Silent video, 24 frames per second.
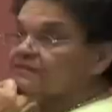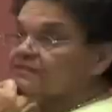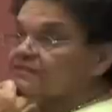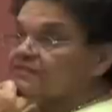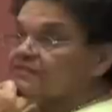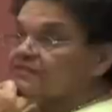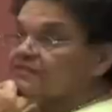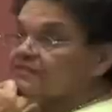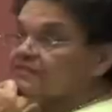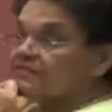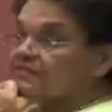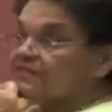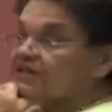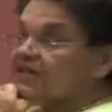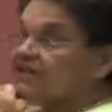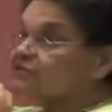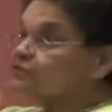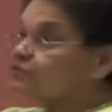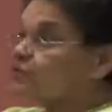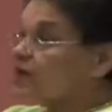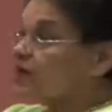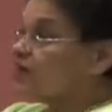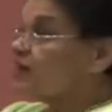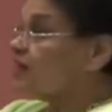Hospital
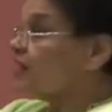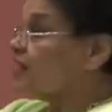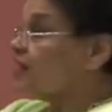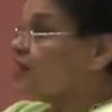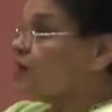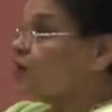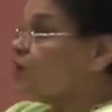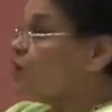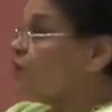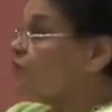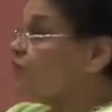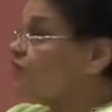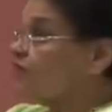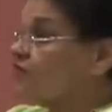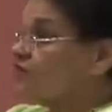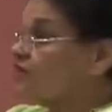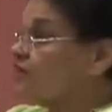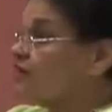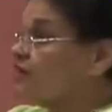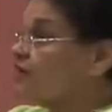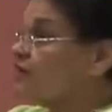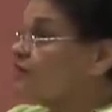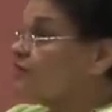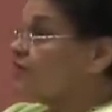forced her to
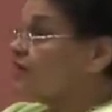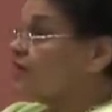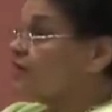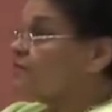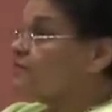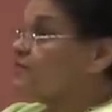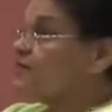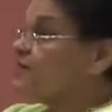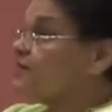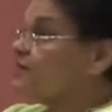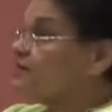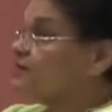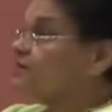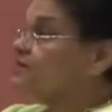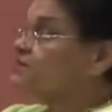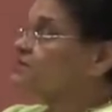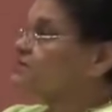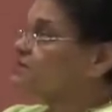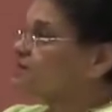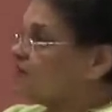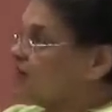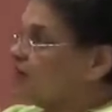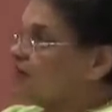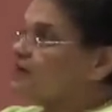reconsider her habit,
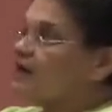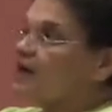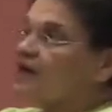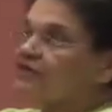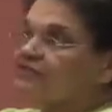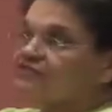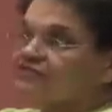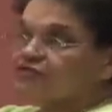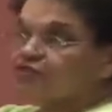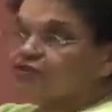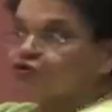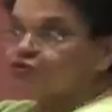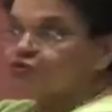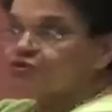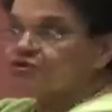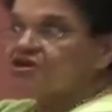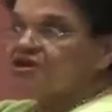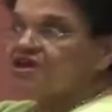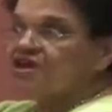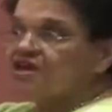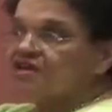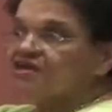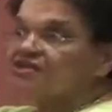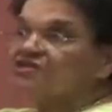and a newborn
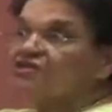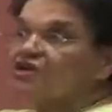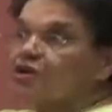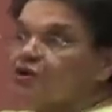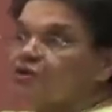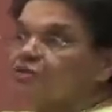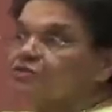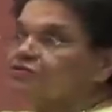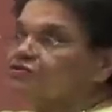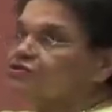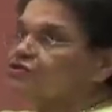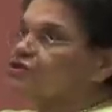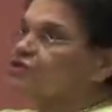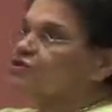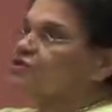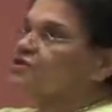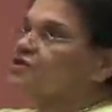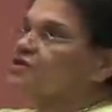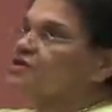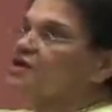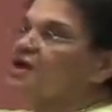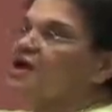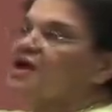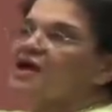grandchild made her
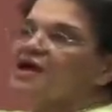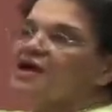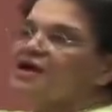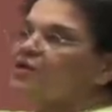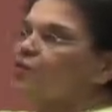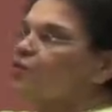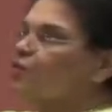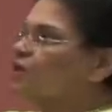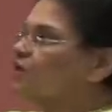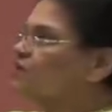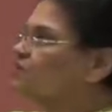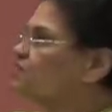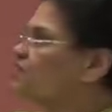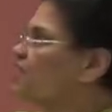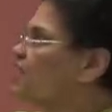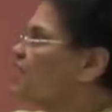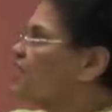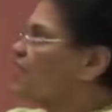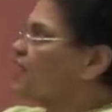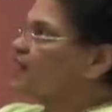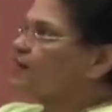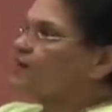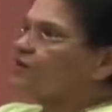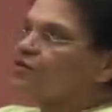rethink the
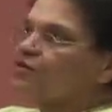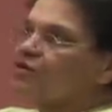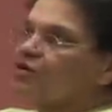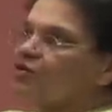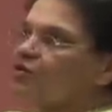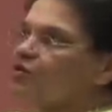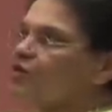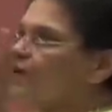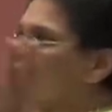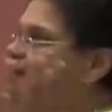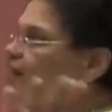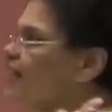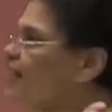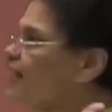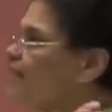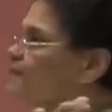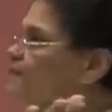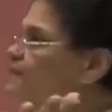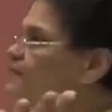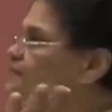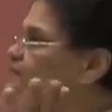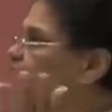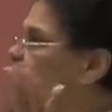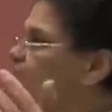priority of her health and
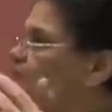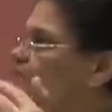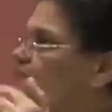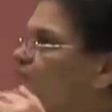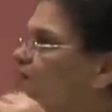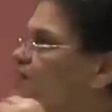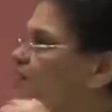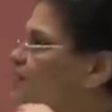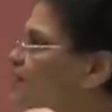those around her.